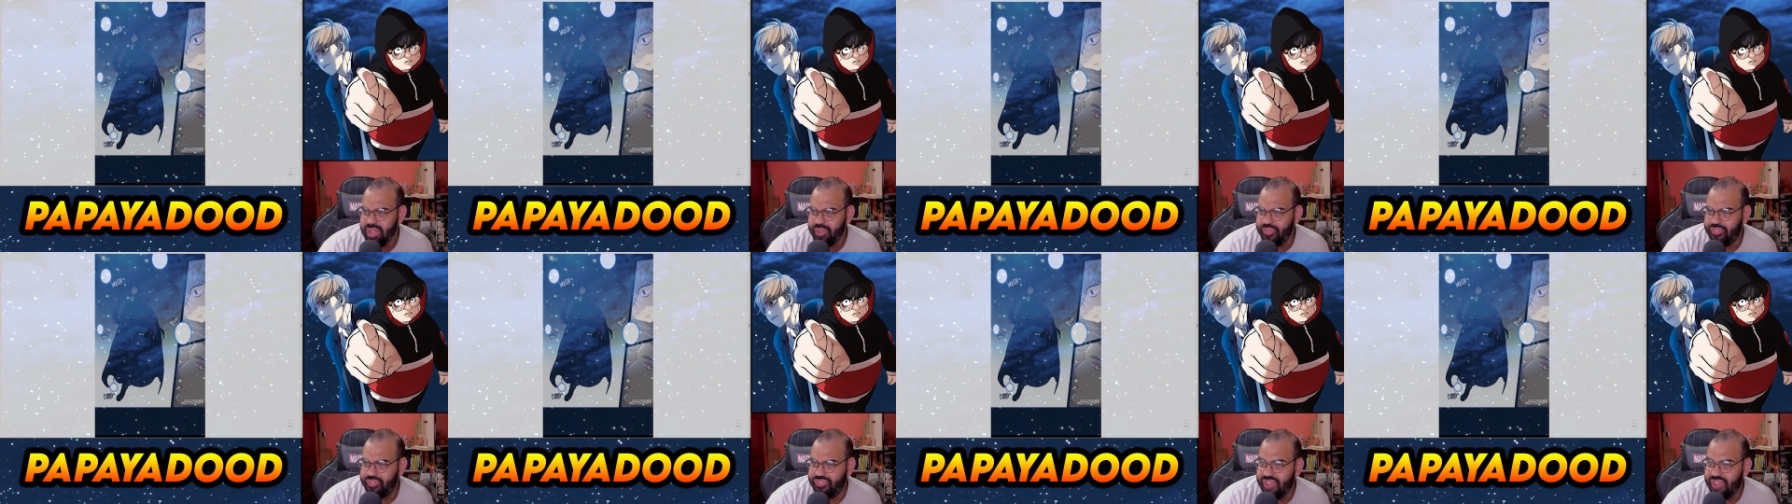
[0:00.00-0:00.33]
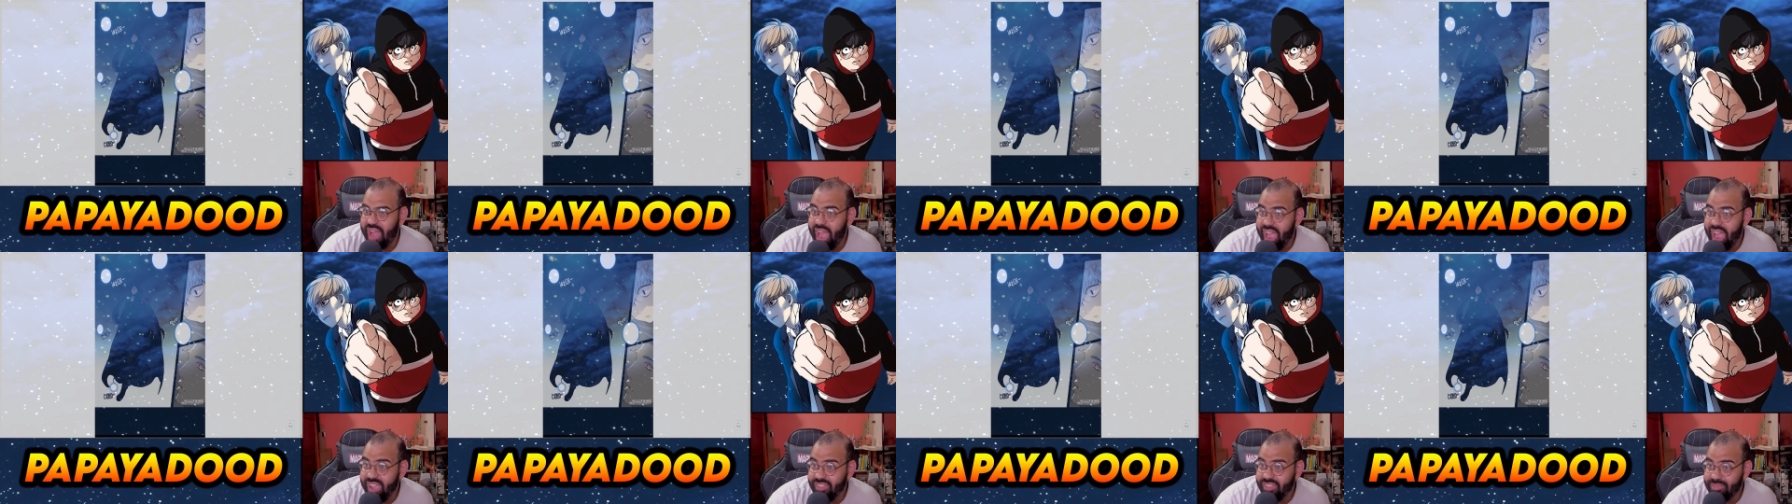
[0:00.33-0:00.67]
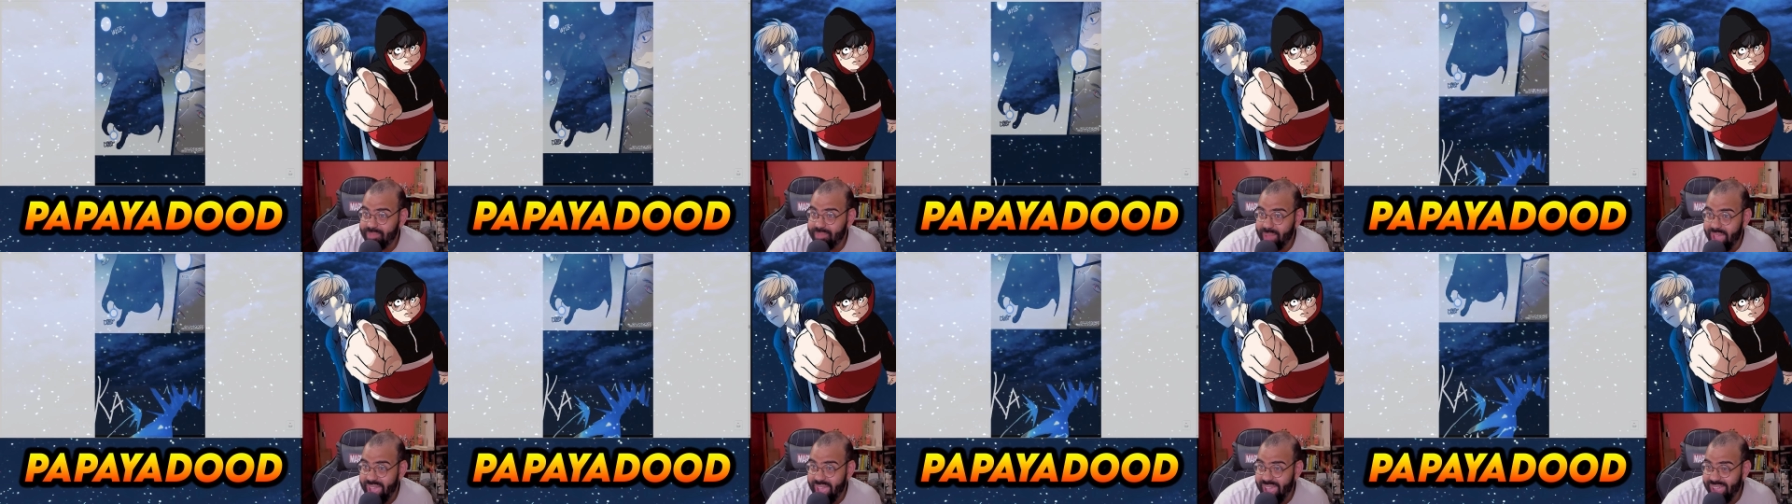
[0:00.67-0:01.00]

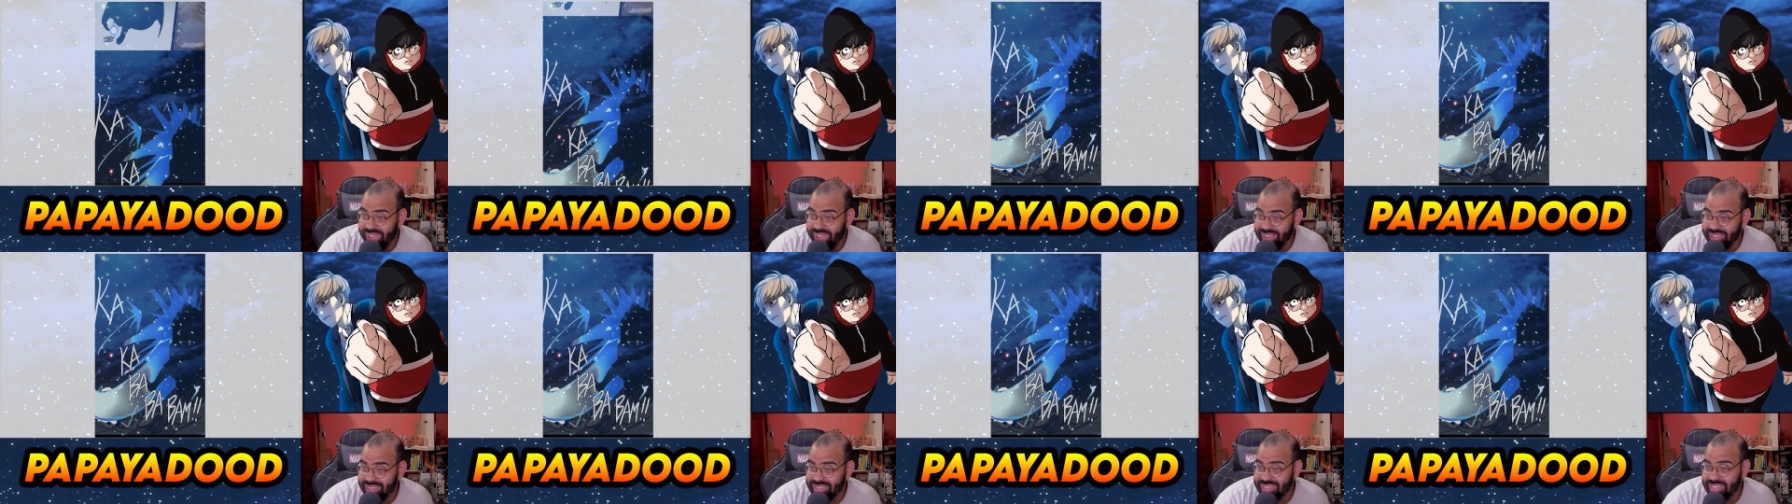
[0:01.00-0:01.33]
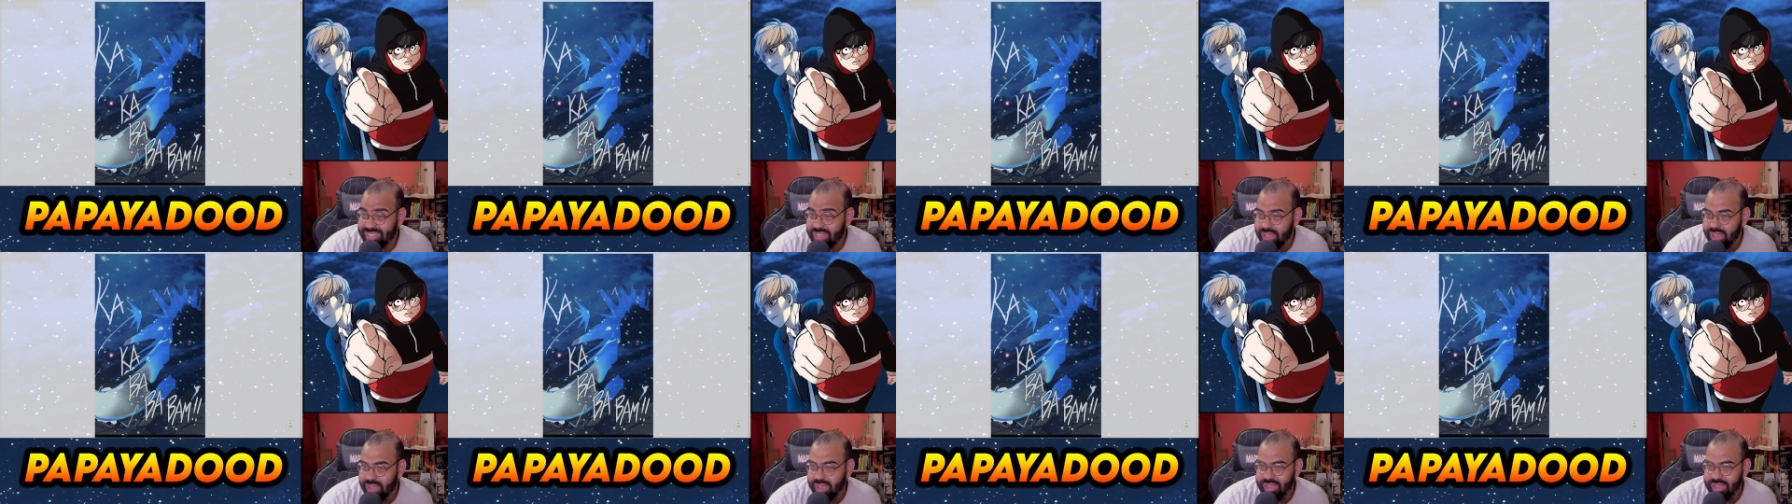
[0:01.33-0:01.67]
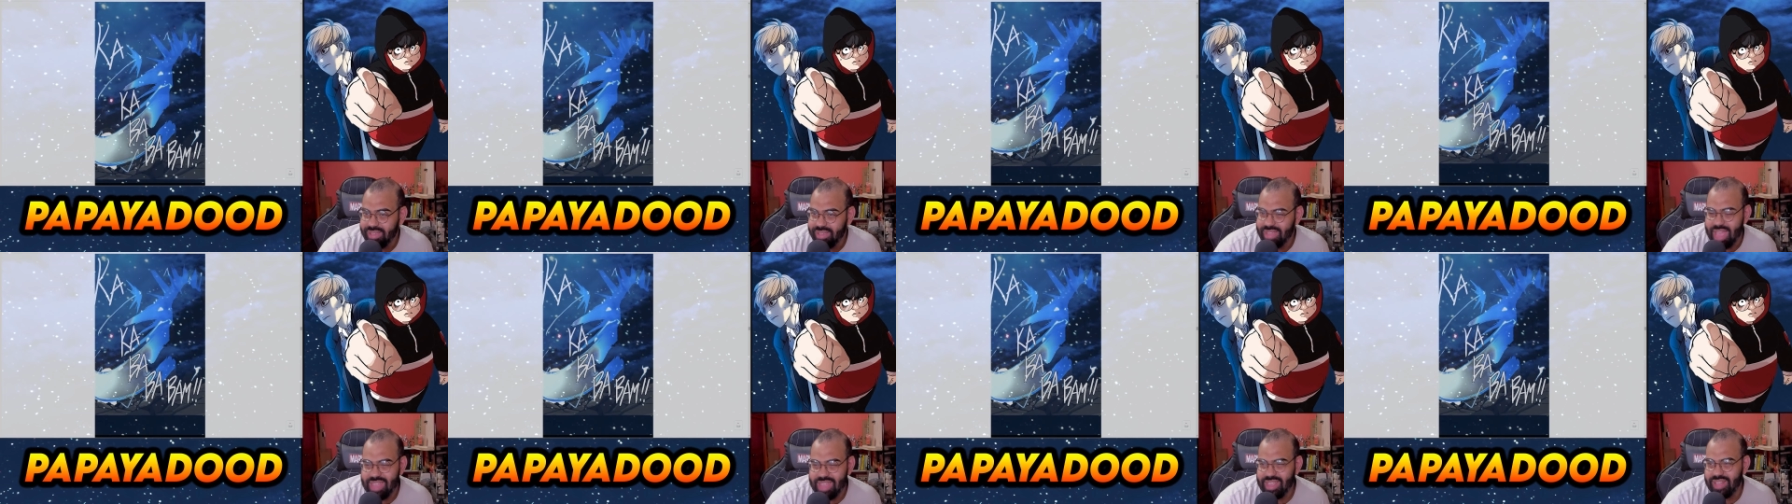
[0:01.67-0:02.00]
Five bangs?
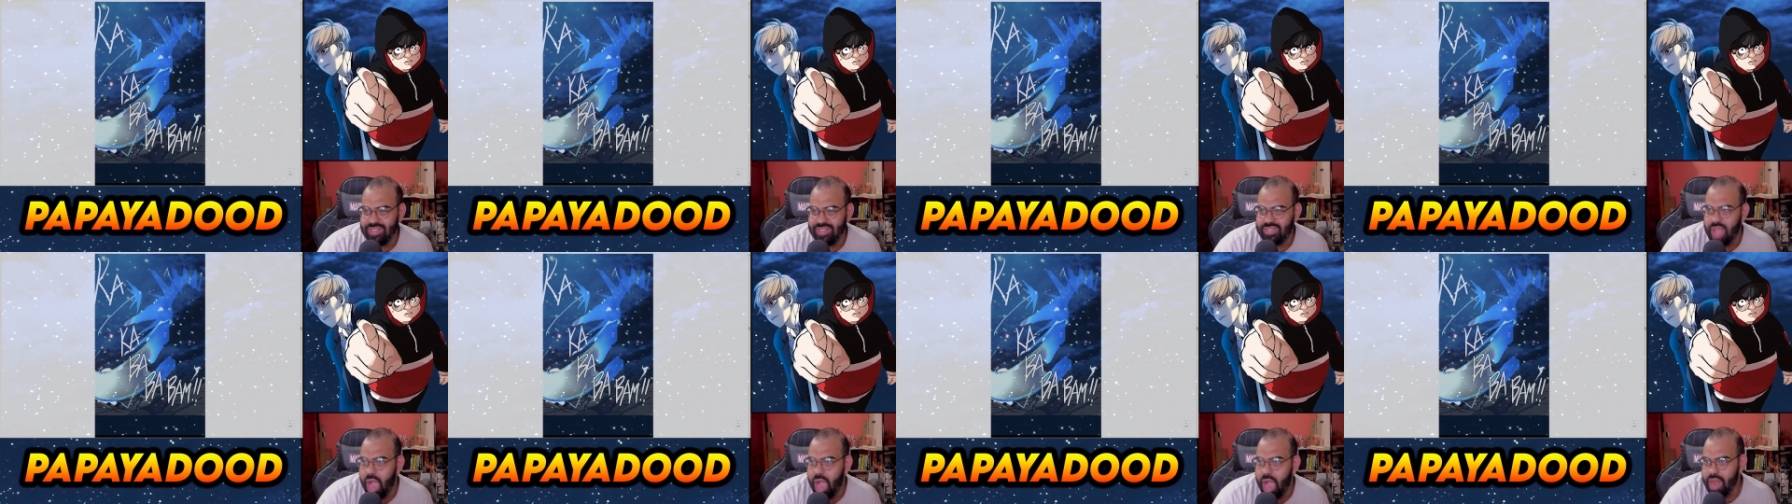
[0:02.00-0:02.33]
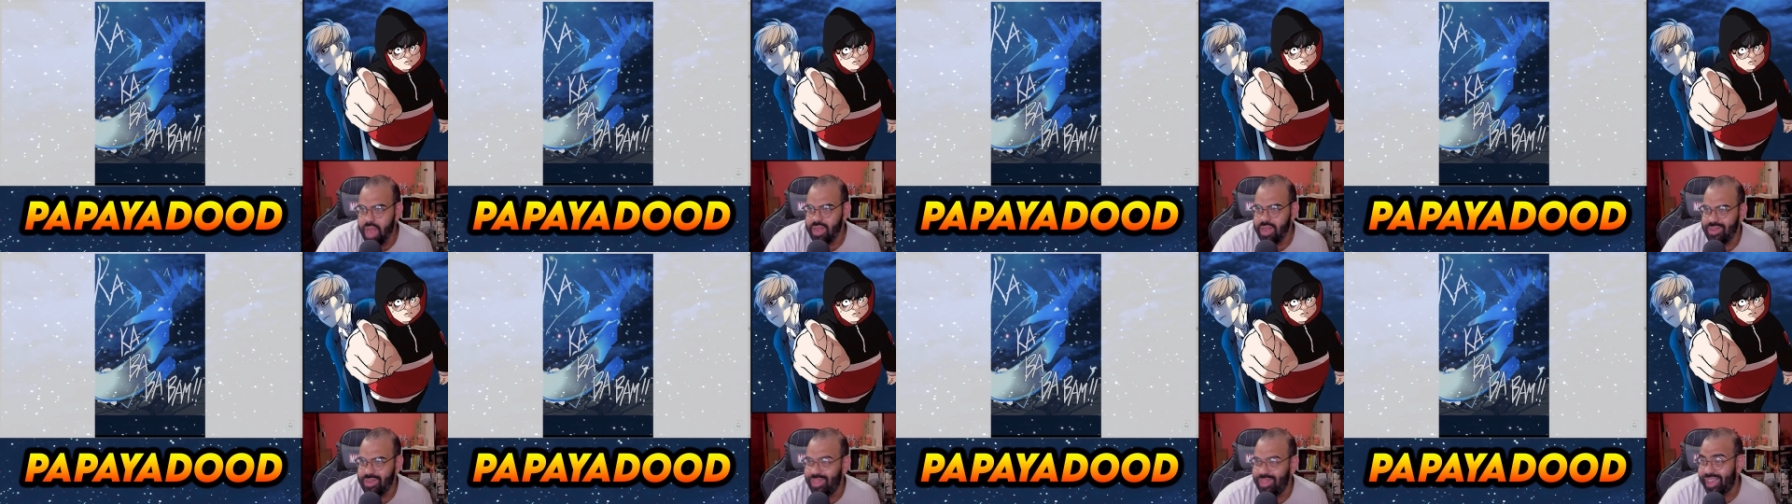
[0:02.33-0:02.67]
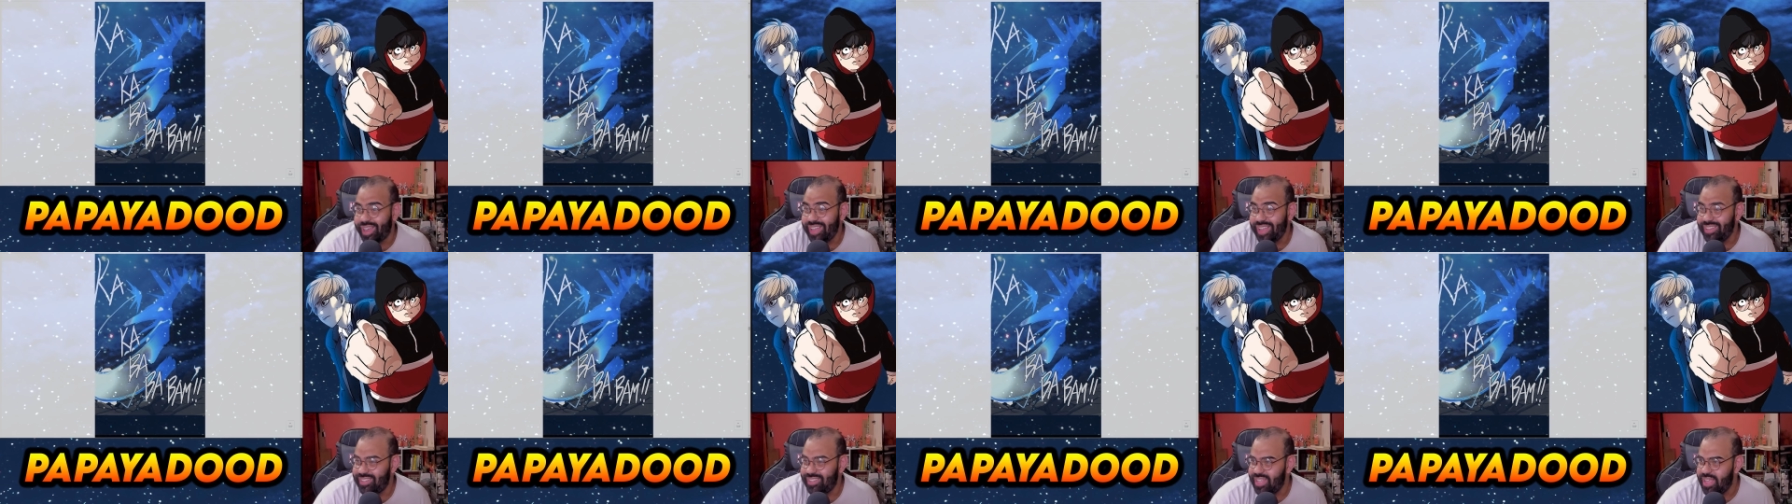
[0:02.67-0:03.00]
Yeah, you're done. Look at